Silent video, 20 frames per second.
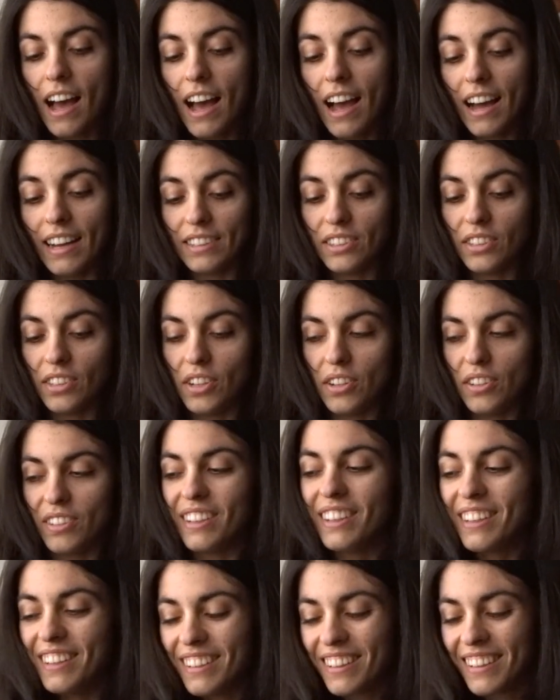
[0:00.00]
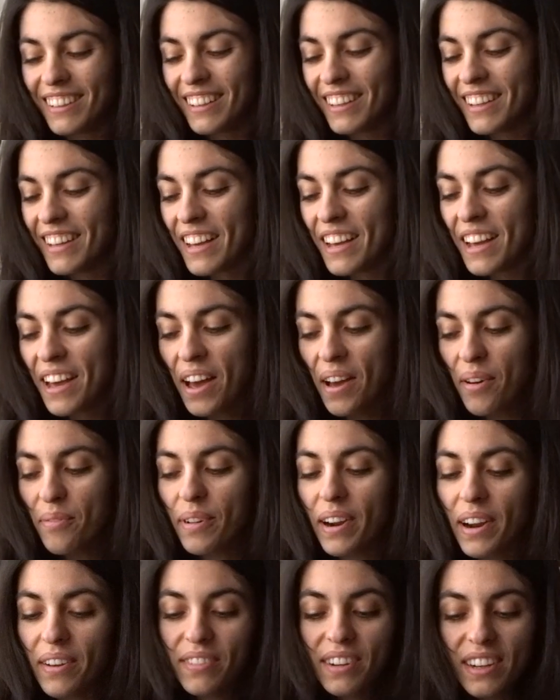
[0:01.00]
I don't know.
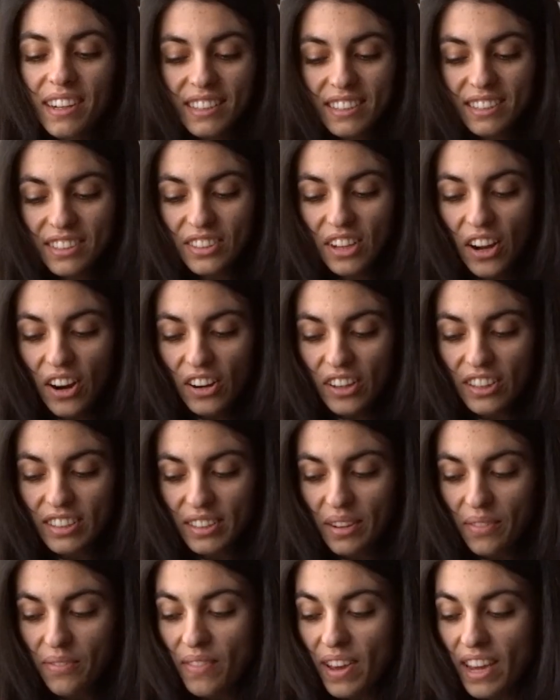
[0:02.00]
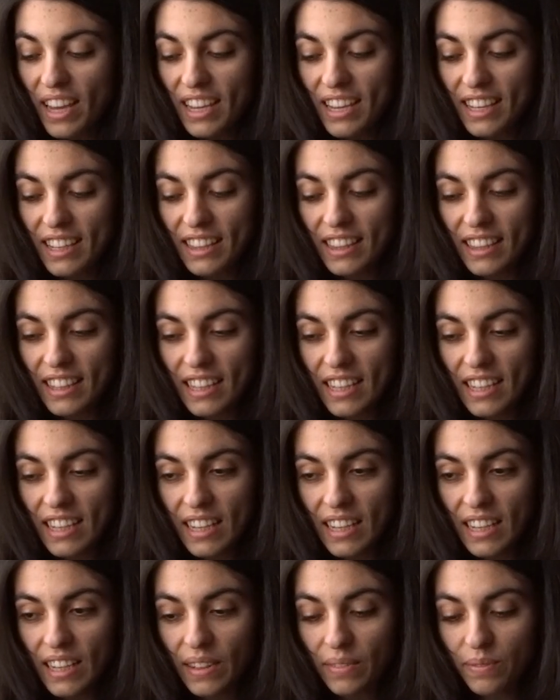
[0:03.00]
But I'm gonna start making
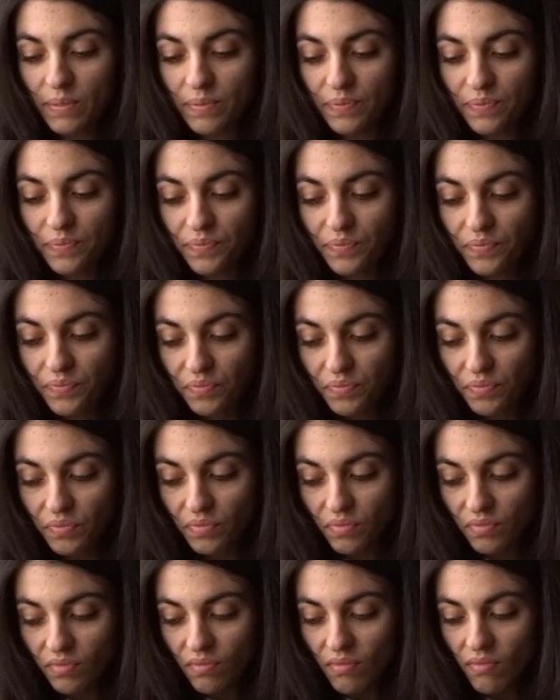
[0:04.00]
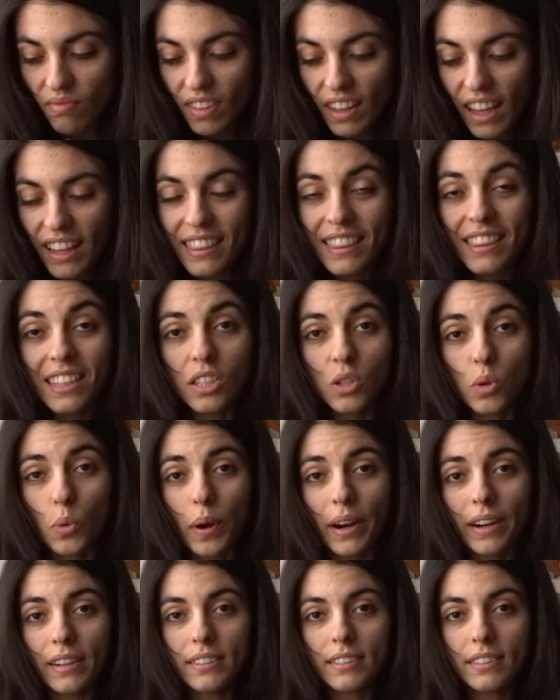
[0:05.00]
the
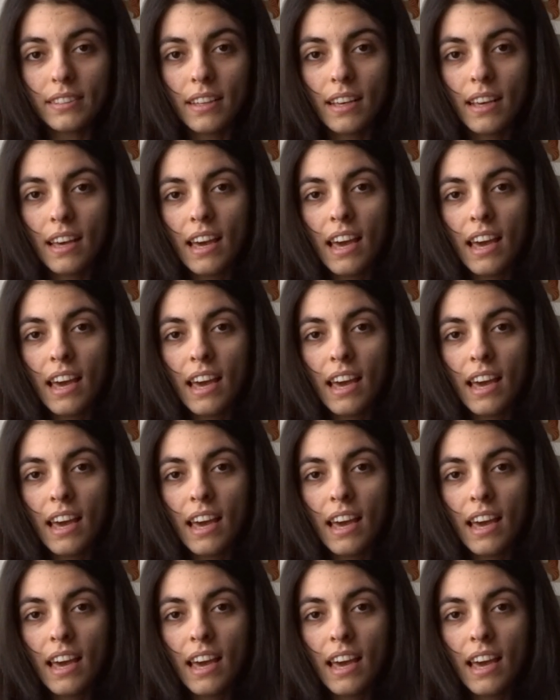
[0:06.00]
squares.